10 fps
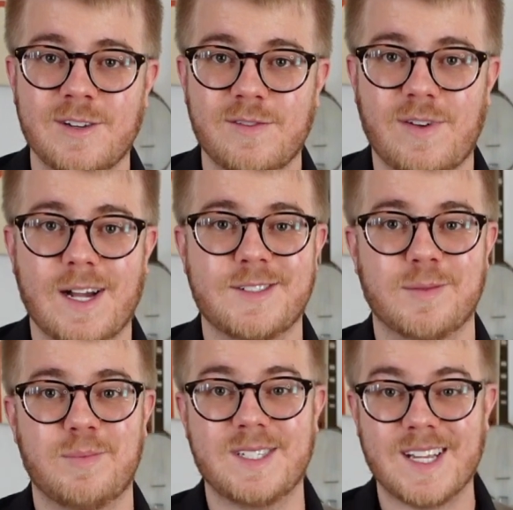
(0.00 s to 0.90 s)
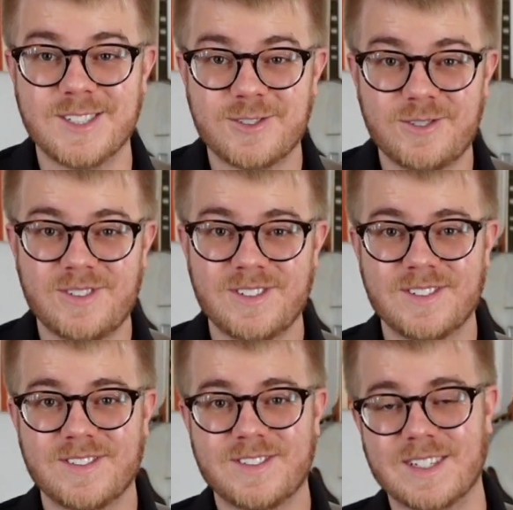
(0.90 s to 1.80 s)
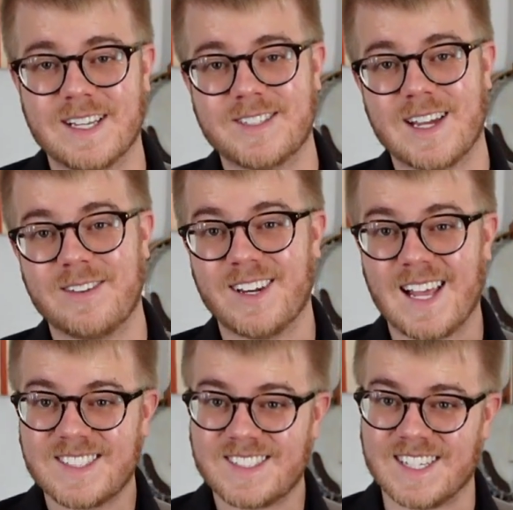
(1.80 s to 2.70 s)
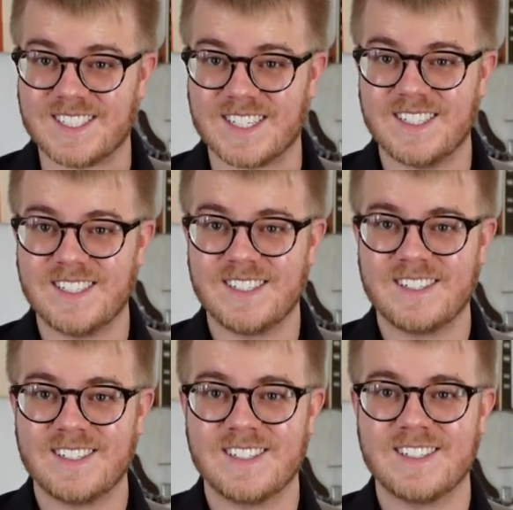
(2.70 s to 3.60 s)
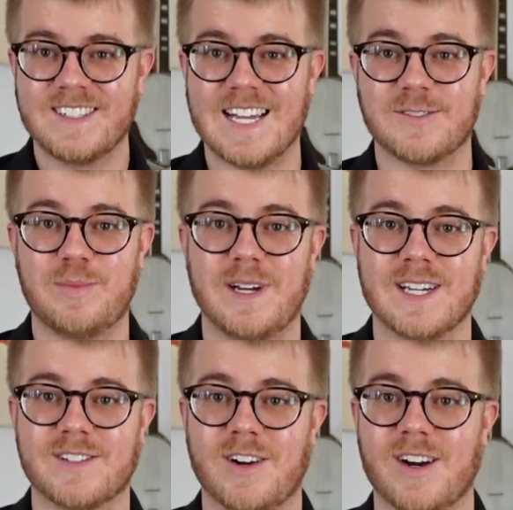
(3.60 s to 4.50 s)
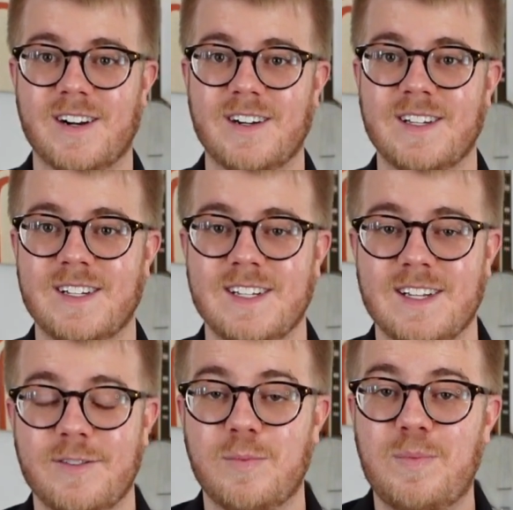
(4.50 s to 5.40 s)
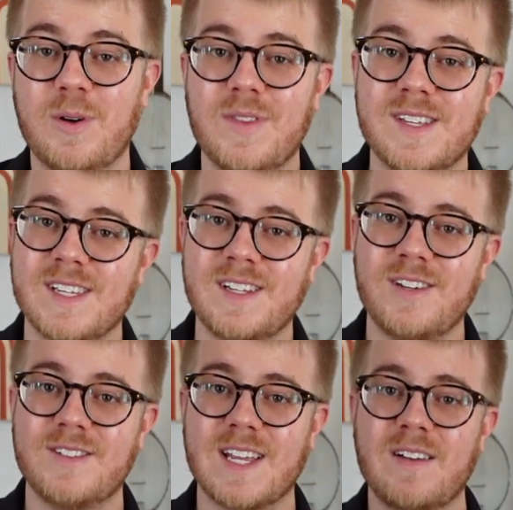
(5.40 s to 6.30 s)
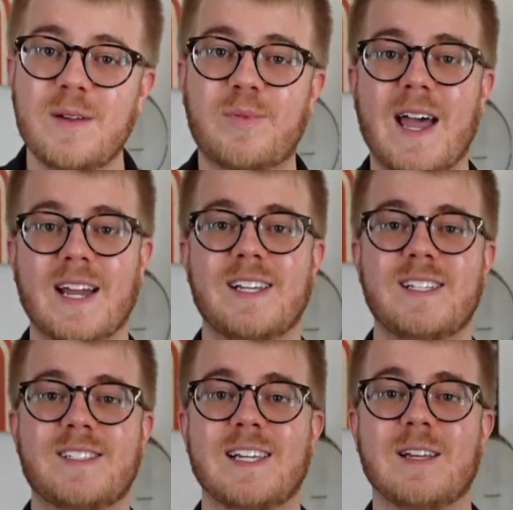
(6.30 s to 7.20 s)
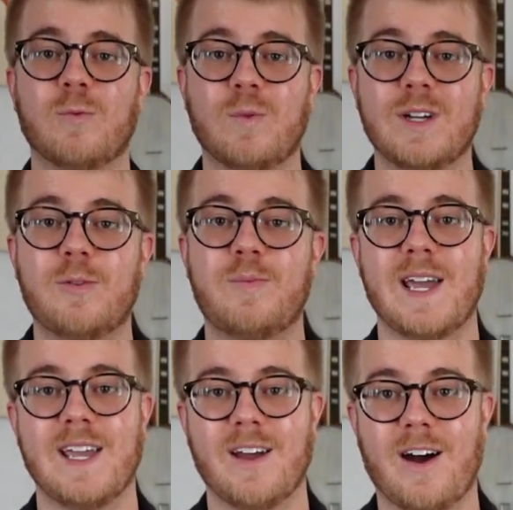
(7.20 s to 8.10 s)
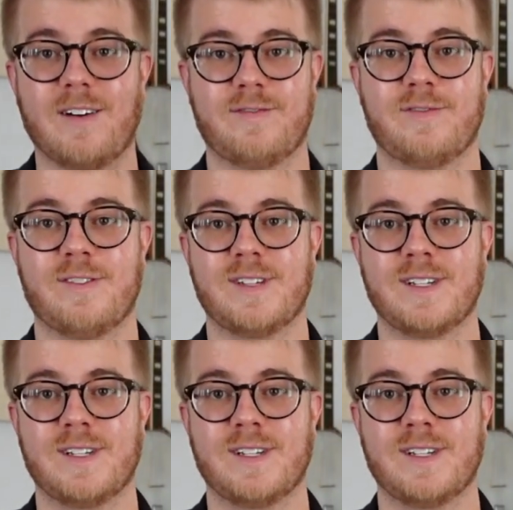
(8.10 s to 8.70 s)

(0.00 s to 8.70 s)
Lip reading: find some potential to have less tension as we play guitar. If you build this into your daily practice, it will pay off.